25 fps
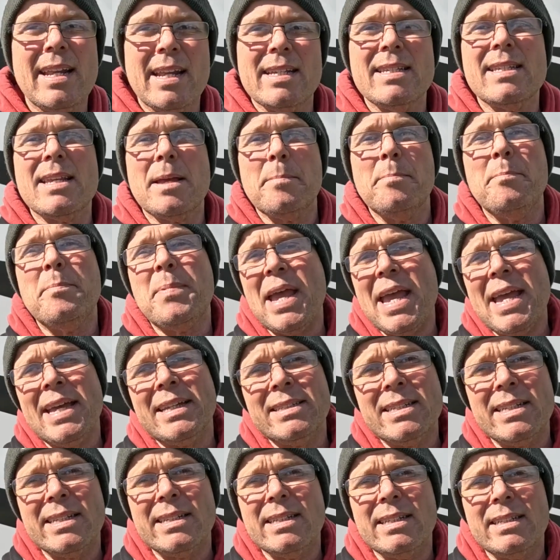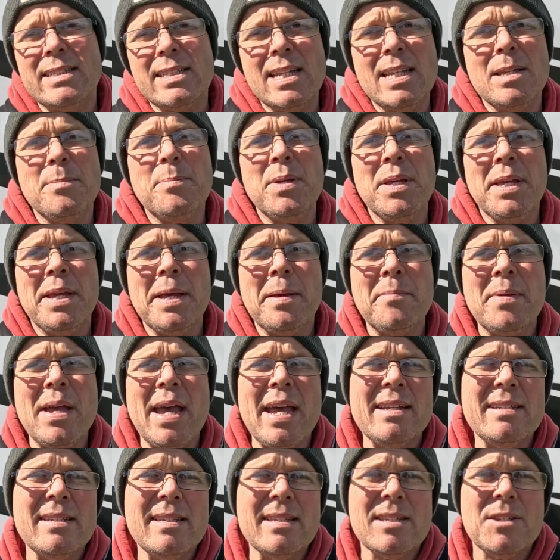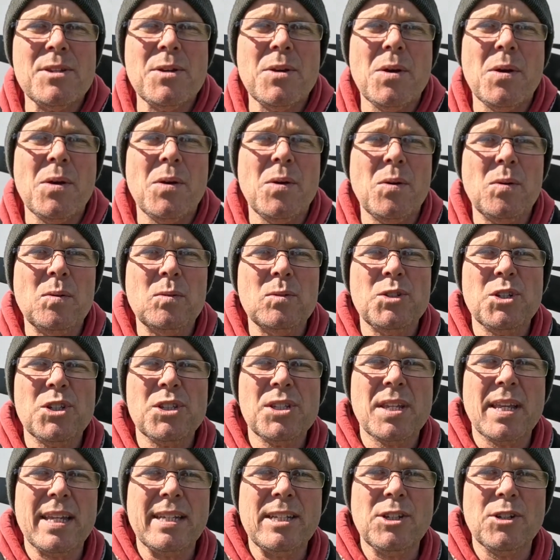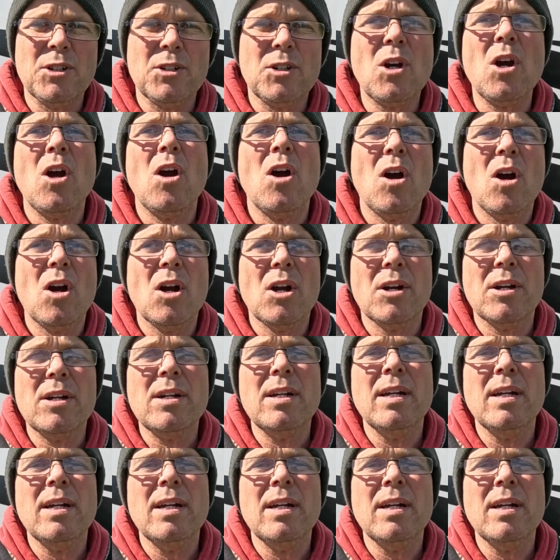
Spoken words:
is a banded TPMS, so just like your car,